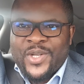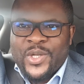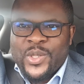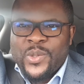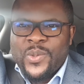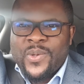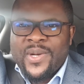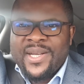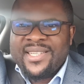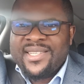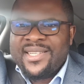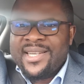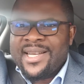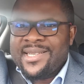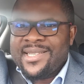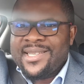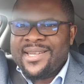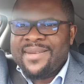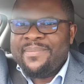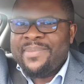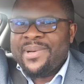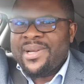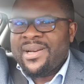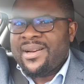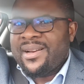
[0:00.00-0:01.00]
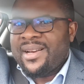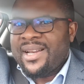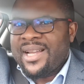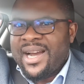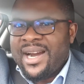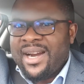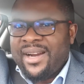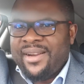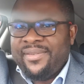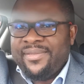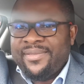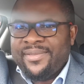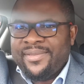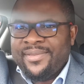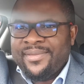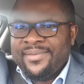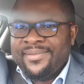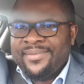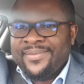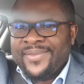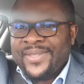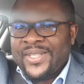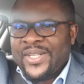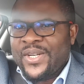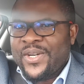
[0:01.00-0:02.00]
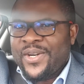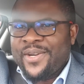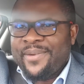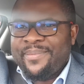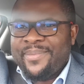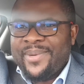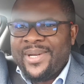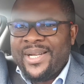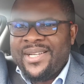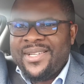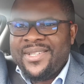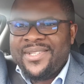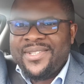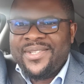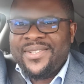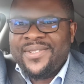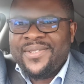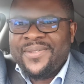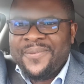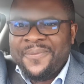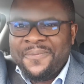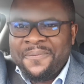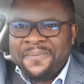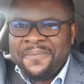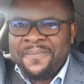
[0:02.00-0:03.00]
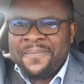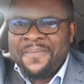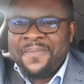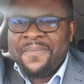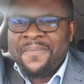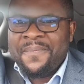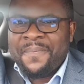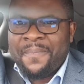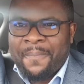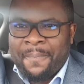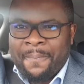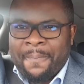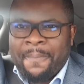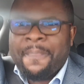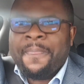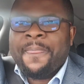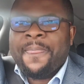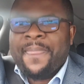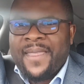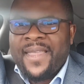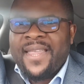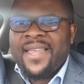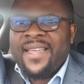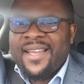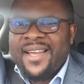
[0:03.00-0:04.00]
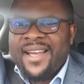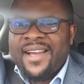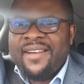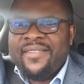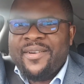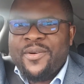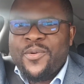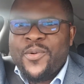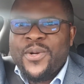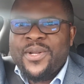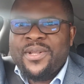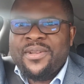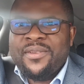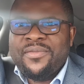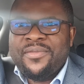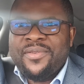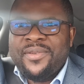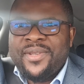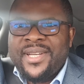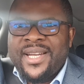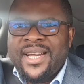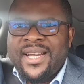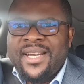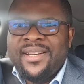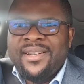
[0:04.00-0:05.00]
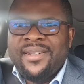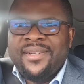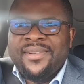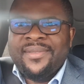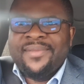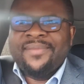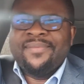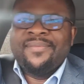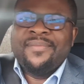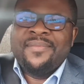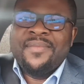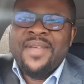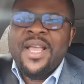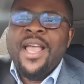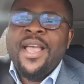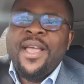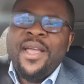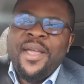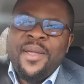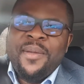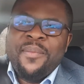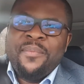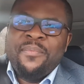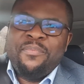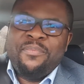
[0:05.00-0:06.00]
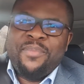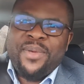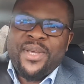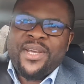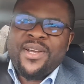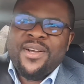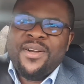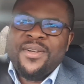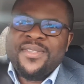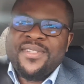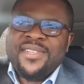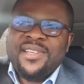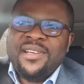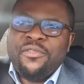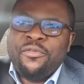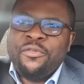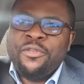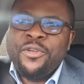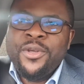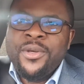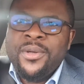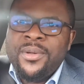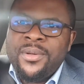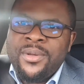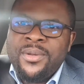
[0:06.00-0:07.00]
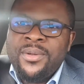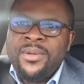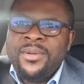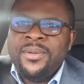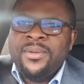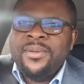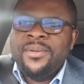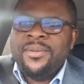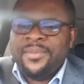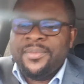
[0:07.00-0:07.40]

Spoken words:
to assess a better life. God bless you. Have a wonderful day. Because of you,